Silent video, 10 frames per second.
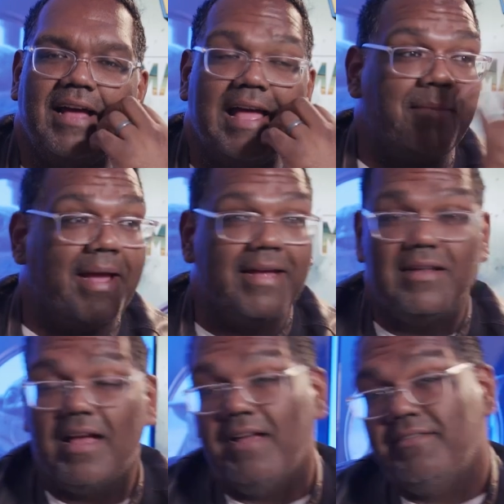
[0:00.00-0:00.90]
hey
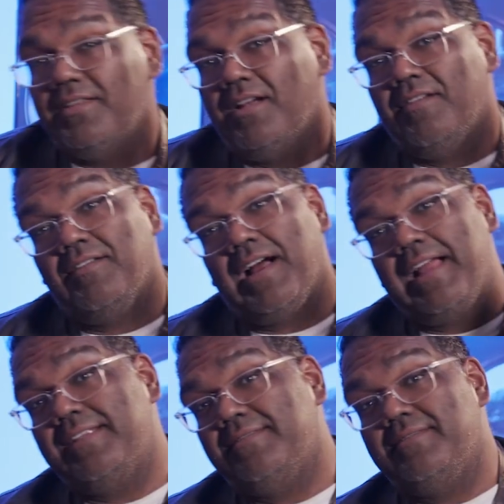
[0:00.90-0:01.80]
man, you know, I
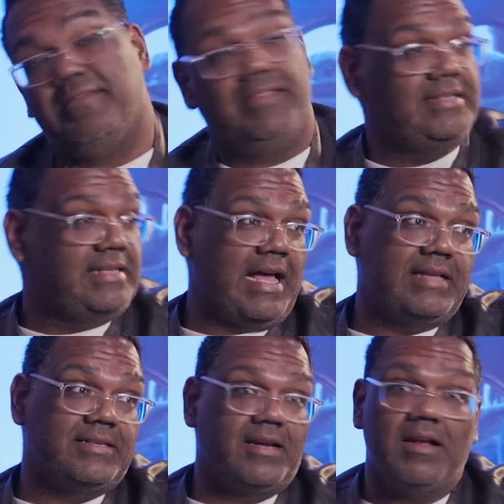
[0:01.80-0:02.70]
didn't, these
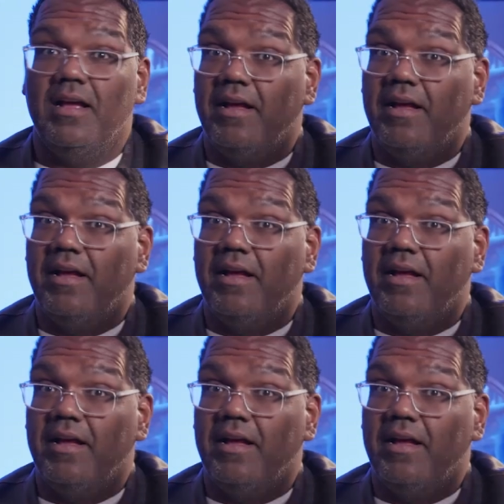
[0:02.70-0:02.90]
guys here,